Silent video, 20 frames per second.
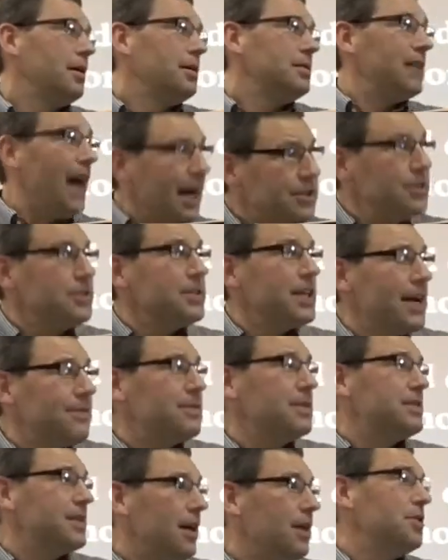Doctors have
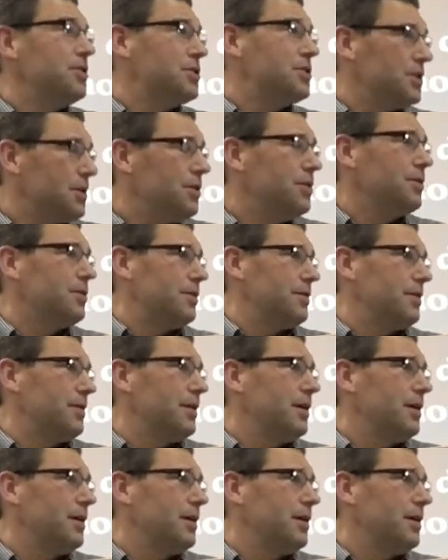to tell the truth.